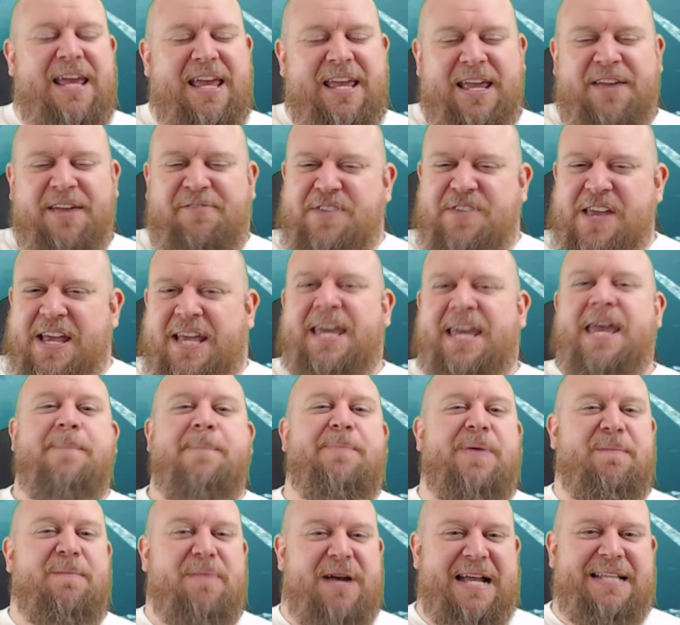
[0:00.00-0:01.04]
If you're
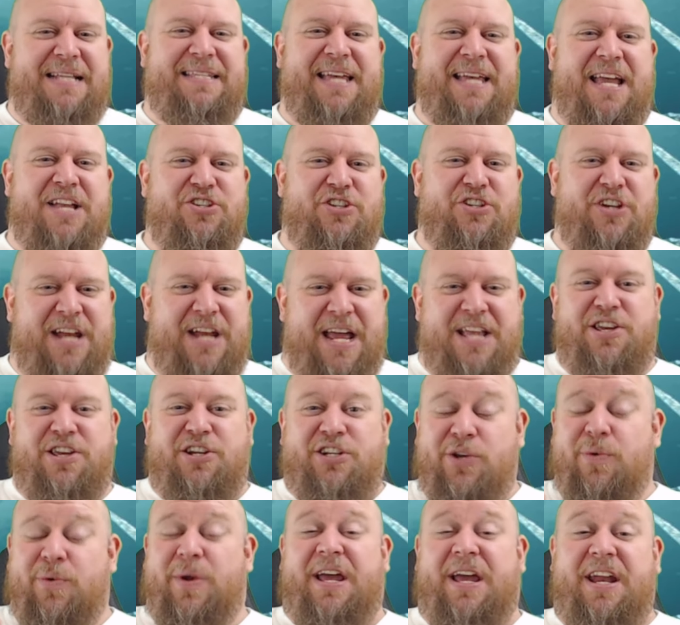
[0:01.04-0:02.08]
keeping my attention and you're
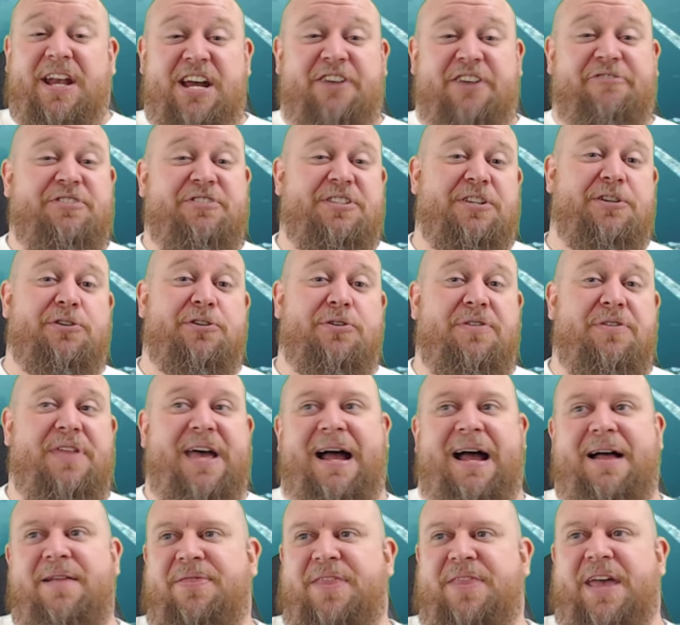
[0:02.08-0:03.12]
doing enough to do
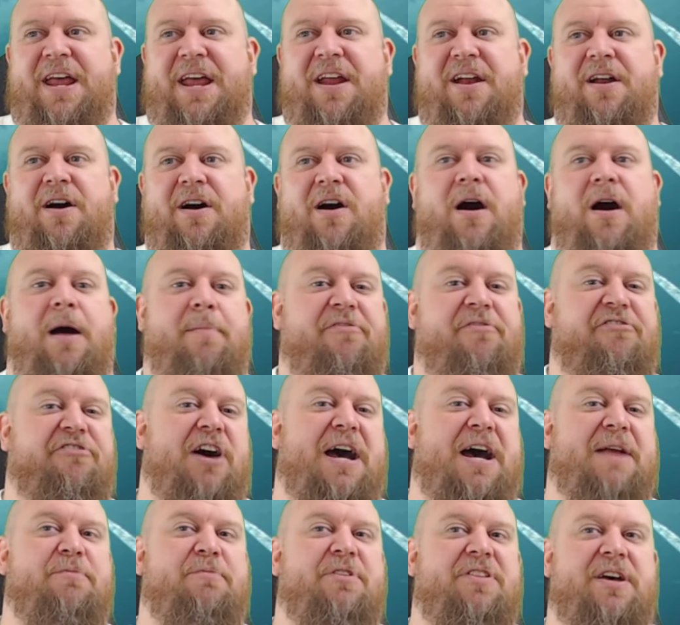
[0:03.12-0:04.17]
that, then I'm
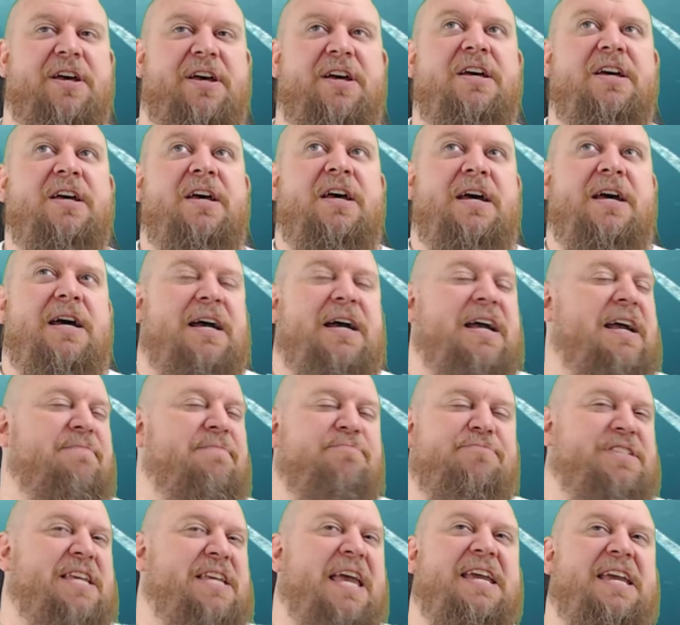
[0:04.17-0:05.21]
fine with it.
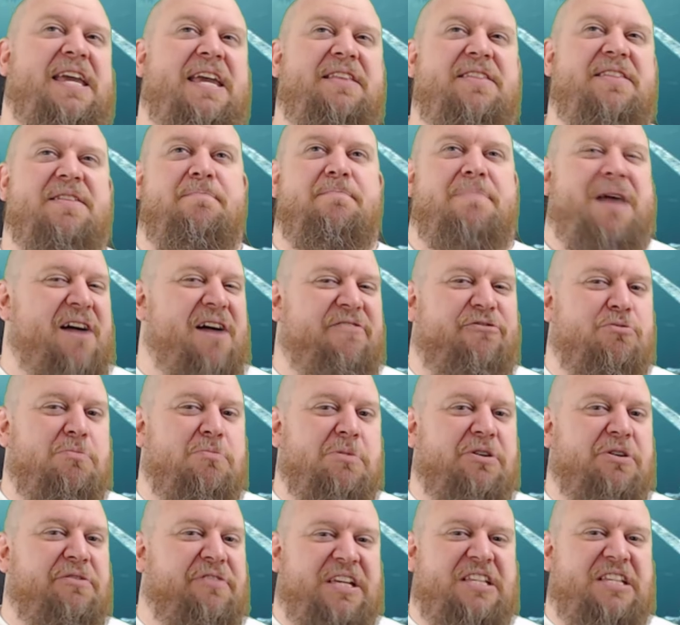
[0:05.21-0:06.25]
Taking the Marvel
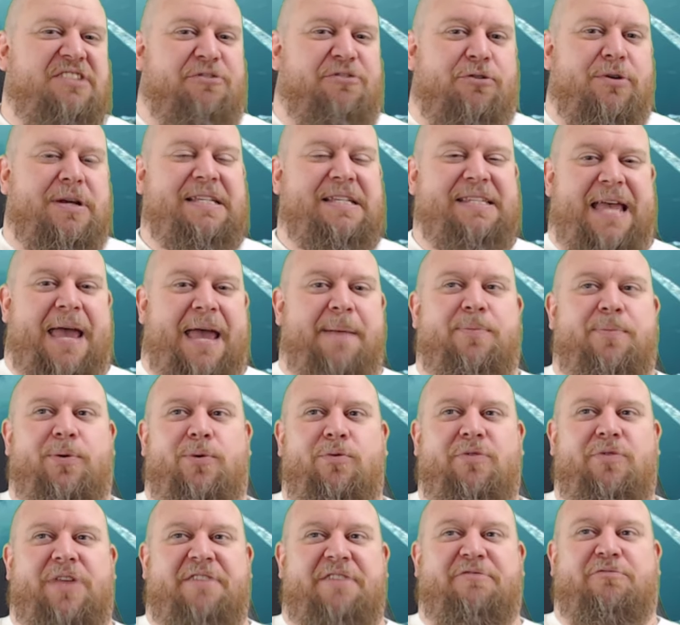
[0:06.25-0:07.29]
movies, for
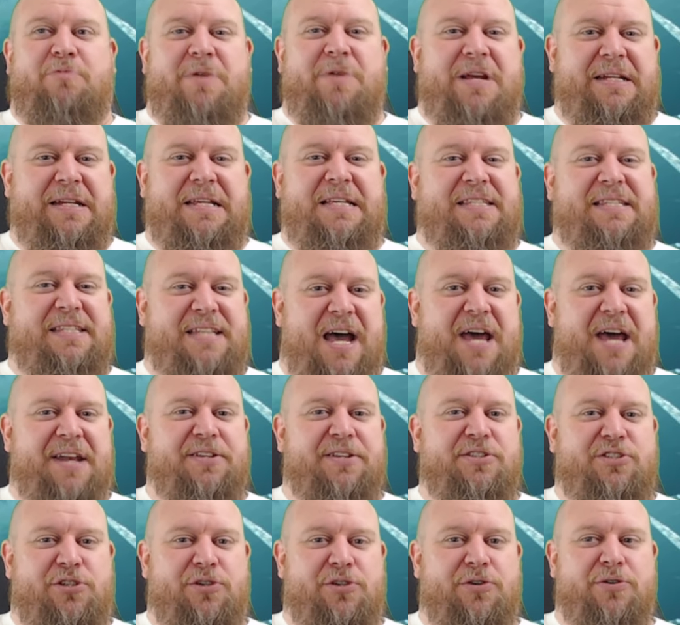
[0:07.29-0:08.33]
example, they've really
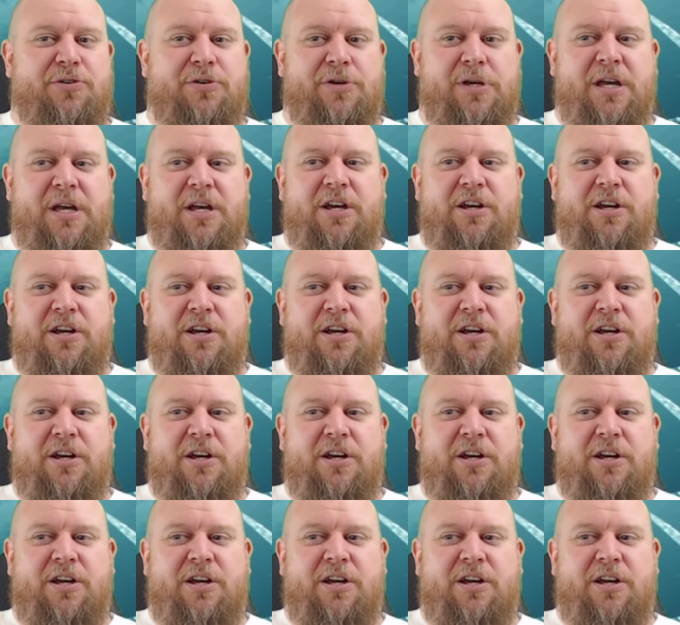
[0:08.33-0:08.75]
started to